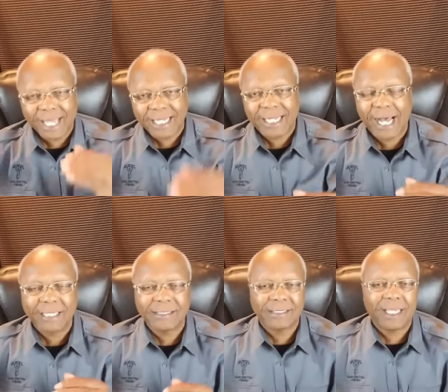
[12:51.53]
And
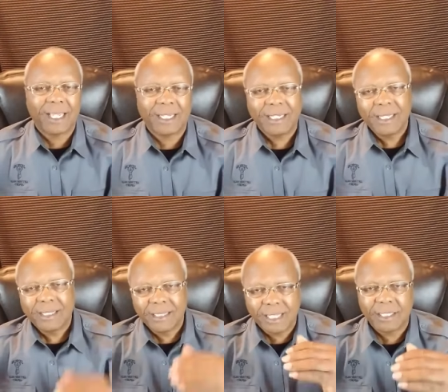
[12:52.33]
God said,
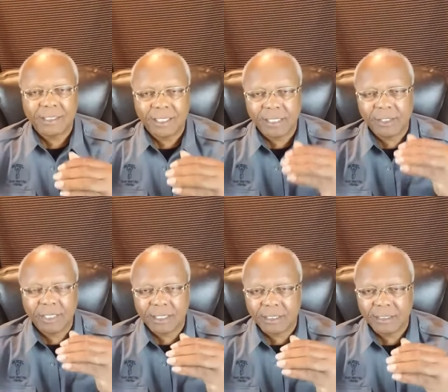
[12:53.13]
let the let, you know
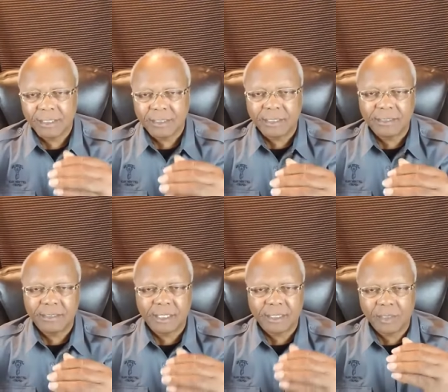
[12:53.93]
let the
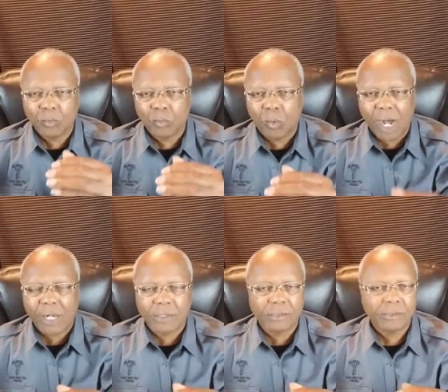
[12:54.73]
this let the
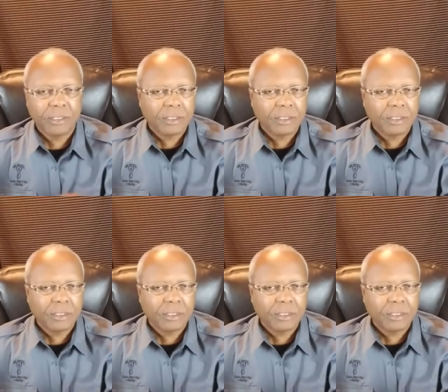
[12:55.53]
waters